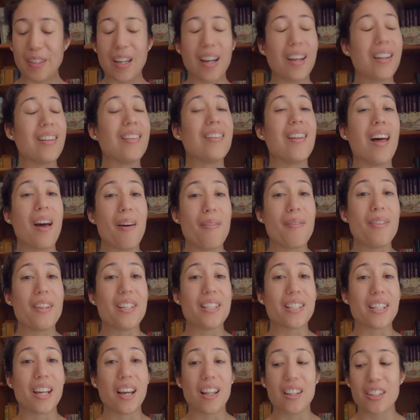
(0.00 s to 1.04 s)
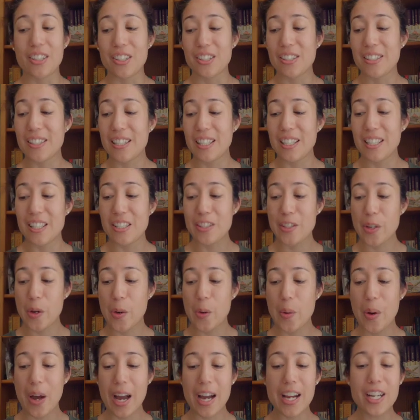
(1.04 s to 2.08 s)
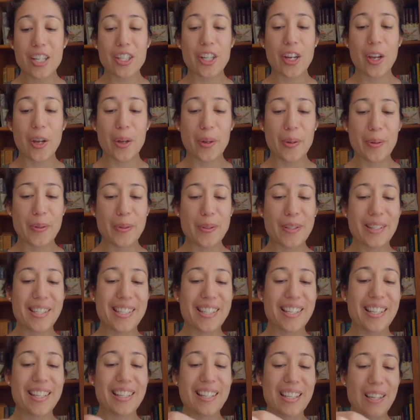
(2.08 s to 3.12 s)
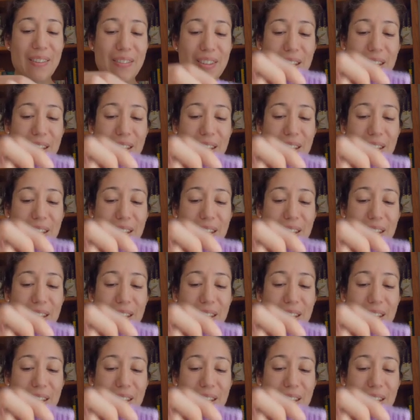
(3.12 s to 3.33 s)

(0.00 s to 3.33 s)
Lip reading: I love these colors. So I chose to leave